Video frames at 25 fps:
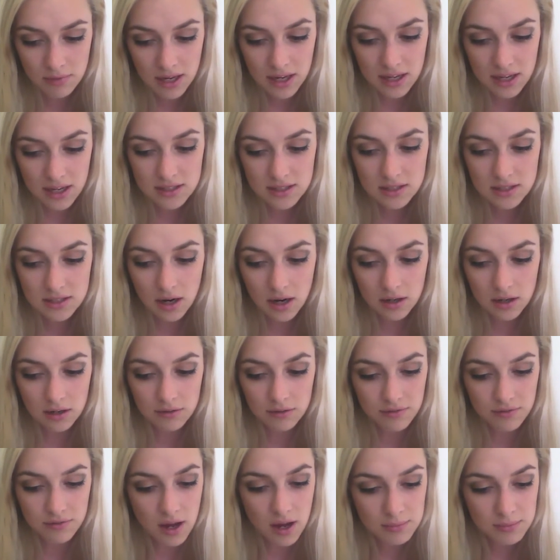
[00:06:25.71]
and started
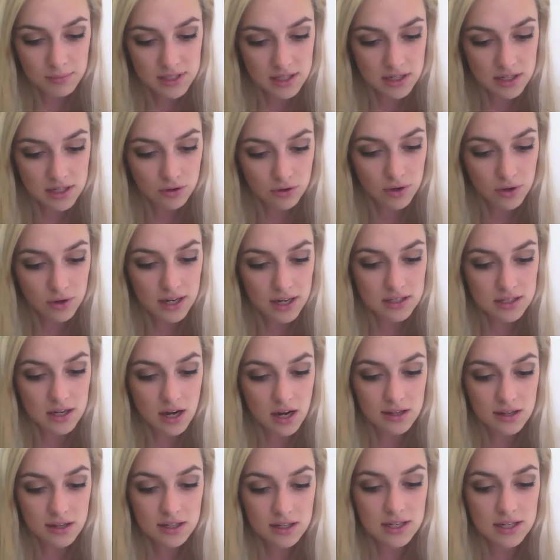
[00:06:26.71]
a pharmacy degree at
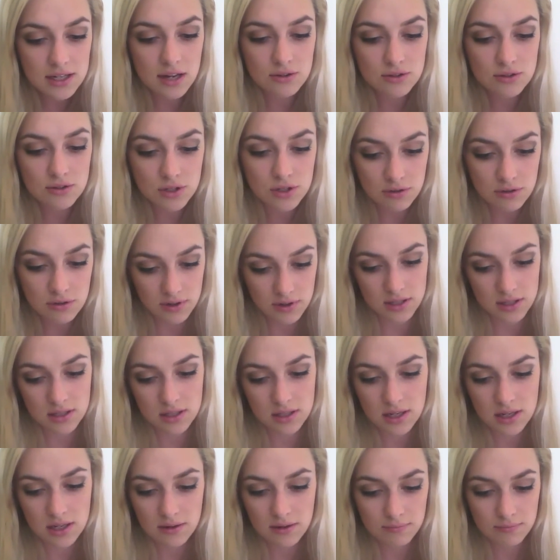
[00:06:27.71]
Darling Downs
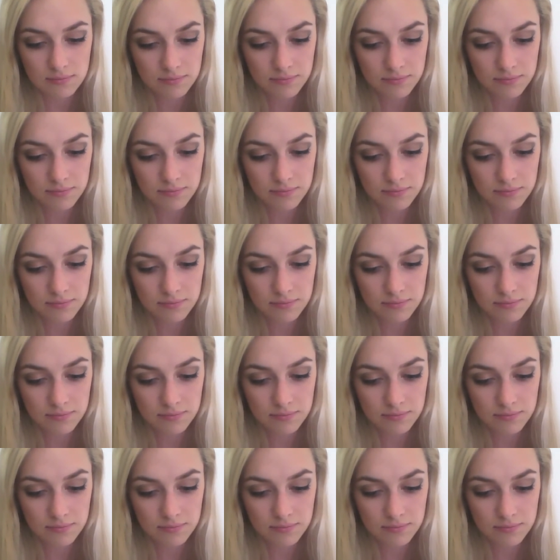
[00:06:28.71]
University.